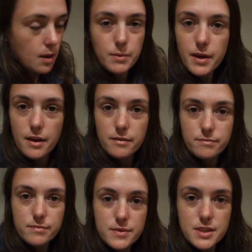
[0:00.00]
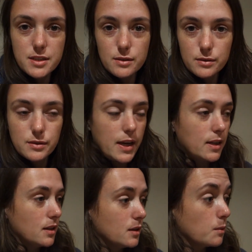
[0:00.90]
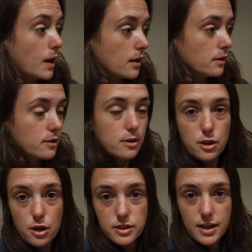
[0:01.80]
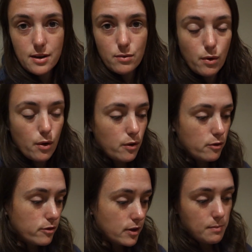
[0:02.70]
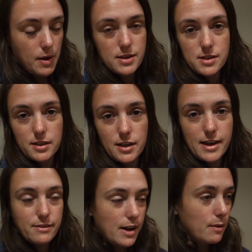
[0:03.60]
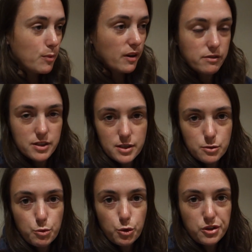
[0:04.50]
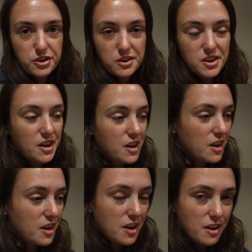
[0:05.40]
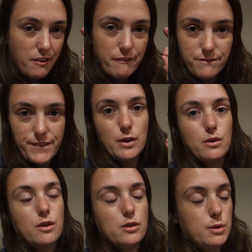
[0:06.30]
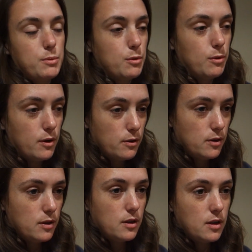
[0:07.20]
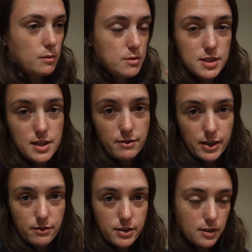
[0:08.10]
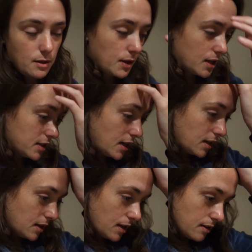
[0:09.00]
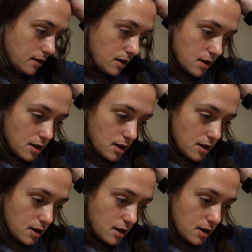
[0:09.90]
Yeah, still eating well. Third day in a row. Feel amazing. I even ate breakfast this morning. About on top of the world. I'm just loving everything that I'm getting to eat. And